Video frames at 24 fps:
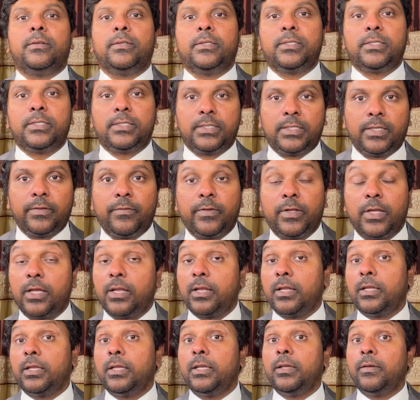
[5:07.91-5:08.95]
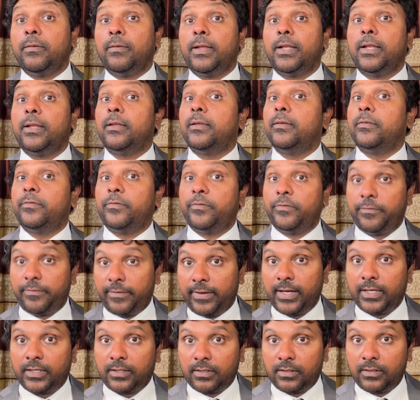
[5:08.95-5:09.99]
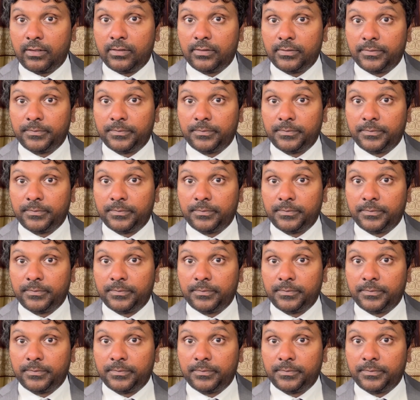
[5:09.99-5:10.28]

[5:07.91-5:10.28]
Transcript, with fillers: severe, even fatal.